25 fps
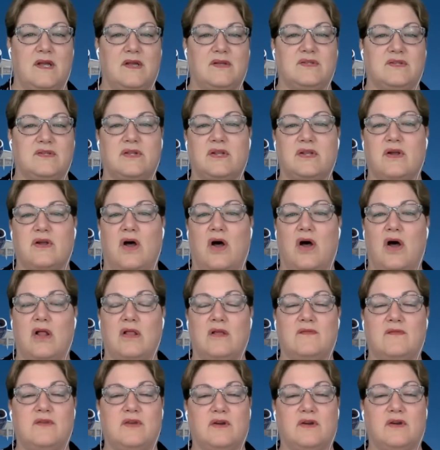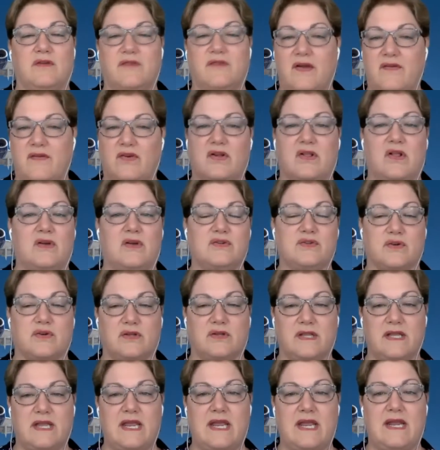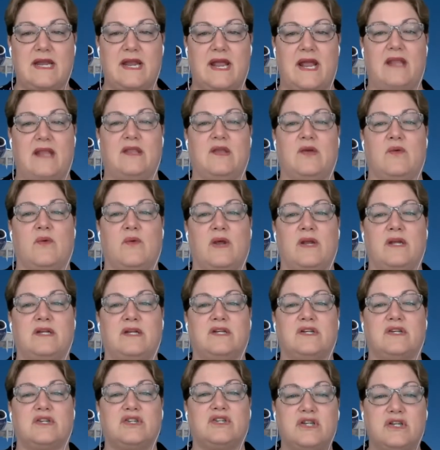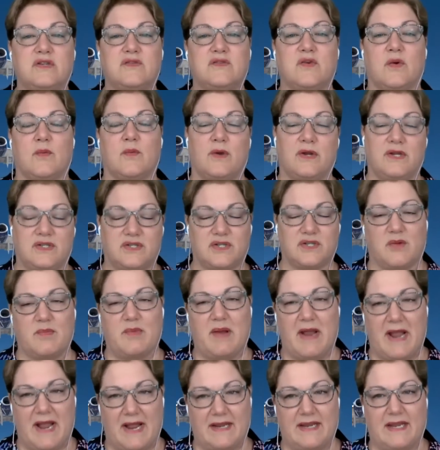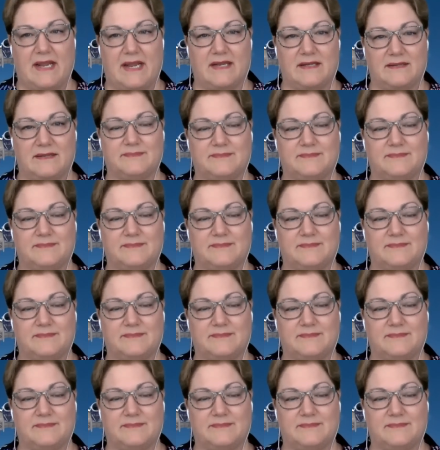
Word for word: so that all of your favorite clothes are clean and they're ready to choose from when you start packing